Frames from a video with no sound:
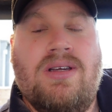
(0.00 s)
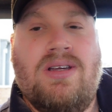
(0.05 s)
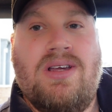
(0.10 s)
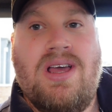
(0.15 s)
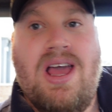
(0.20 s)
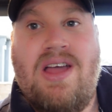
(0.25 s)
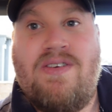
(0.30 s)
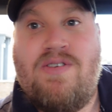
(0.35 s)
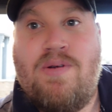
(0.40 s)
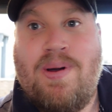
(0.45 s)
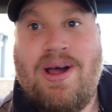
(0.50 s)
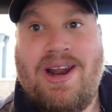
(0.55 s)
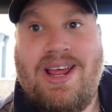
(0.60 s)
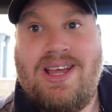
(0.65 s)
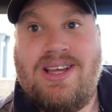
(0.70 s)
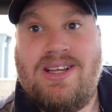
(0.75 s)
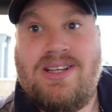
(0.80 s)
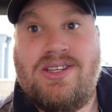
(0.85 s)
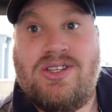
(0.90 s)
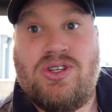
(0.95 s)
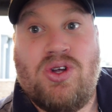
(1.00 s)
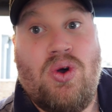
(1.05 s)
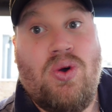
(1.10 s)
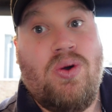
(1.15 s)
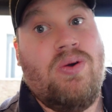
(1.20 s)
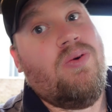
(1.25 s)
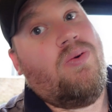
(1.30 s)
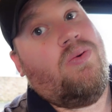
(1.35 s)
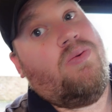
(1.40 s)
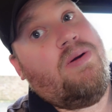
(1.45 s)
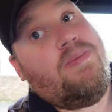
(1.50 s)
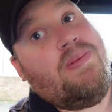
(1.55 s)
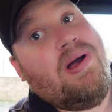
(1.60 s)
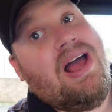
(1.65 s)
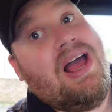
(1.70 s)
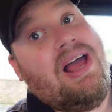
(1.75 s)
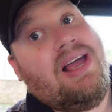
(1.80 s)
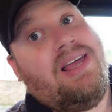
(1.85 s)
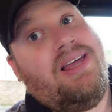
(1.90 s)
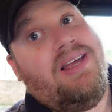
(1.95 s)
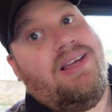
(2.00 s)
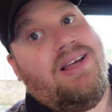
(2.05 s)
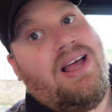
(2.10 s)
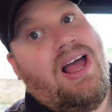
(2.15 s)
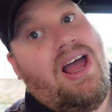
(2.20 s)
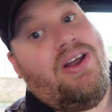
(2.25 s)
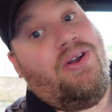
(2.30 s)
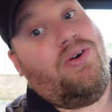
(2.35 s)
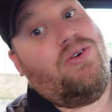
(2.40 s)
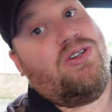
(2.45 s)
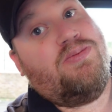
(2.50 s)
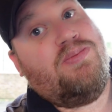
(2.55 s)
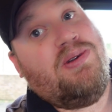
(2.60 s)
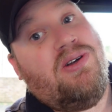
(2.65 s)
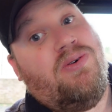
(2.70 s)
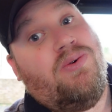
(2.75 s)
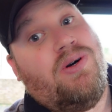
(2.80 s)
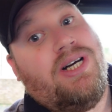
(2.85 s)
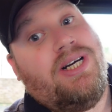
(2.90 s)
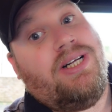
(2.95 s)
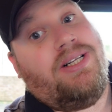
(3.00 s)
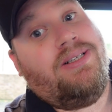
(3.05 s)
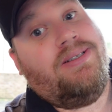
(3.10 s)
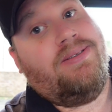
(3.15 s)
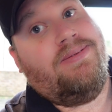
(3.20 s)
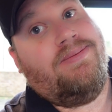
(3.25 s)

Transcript: Hey everybody, so we're back. I know it's been a while.